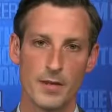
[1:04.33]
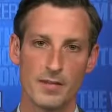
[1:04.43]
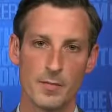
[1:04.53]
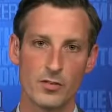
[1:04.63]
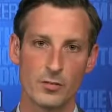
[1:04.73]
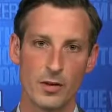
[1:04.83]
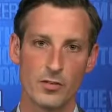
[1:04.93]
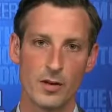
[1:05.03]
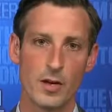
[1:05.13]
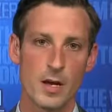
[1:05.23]
this
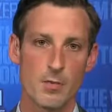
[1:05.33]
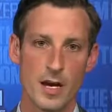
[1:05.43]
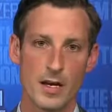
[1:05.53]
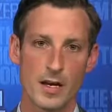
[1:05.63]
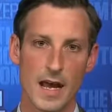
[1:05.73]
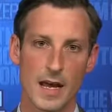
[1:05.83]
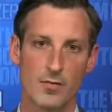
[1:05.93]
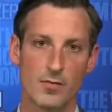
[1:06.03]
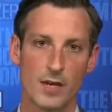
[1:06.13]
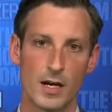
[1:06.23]
administration may not
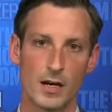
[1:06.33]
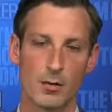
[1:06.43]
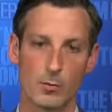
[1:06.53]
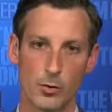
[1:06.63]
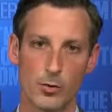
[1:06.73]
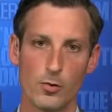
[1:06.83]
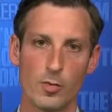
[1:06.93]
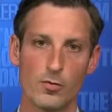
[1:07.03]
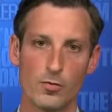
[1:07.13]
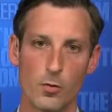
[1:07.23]
have
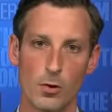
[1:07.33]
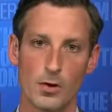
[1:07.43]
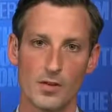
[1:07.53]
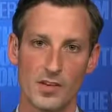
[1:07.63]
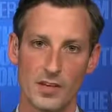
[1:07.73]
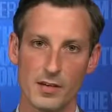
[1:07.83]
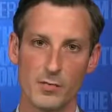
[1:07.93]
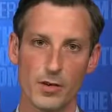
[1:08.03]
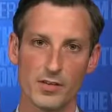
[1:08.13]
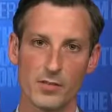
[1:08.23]
room for dissenting
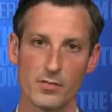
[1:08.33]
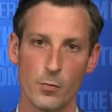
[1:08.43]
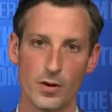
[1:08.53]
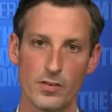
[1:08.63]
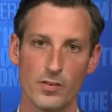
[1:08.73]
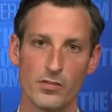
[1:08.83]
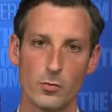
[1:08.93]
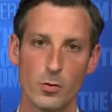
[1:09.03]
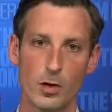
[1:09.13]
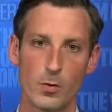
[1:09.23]
voices, voices
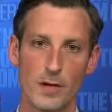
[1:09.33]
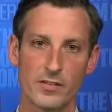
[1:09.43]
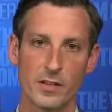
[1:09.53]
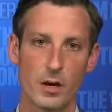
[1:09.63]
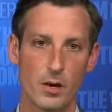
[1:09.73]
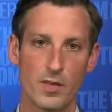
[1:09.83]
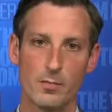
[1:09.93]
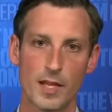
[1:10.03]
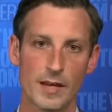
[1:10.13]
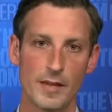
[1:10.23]
who are going to call
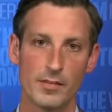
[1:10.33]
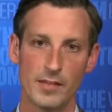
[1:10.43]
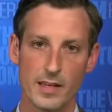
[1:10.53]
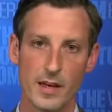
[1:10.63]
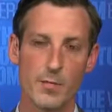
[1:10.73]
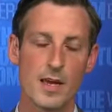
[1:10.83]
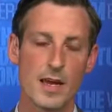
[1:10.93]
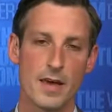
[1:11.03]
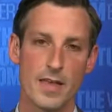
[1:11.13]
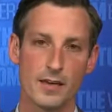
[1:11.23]
them like they see them.
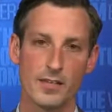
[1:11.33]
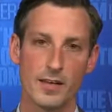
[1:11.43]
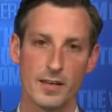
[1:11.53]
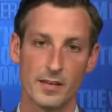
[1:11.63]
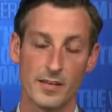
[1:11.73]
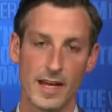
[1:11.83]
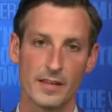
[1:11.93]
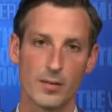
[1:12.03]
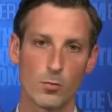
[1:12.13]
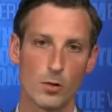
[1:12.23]
And that is
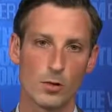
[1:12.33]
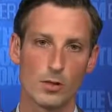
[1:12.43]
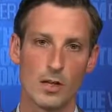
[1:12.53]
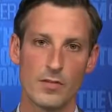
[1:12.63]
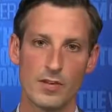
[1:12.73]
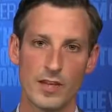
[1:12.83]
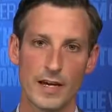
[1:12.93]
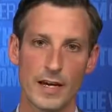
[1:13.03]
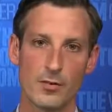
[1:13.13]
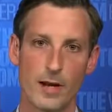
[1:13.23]
exactly the role of the
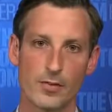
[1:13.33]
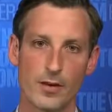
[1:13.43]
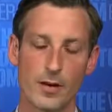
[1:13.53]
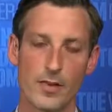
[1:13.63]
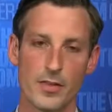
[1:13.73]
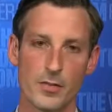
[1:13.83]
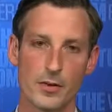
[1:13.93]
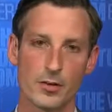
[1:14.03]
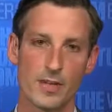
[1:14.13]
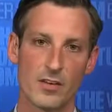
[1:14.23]
CIA director and the
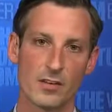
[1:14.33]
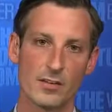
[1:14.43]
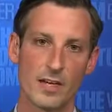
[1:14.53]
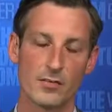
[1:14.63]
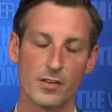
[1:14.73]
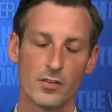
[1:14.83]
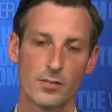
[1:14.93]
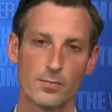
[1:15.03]
director of national intelligence.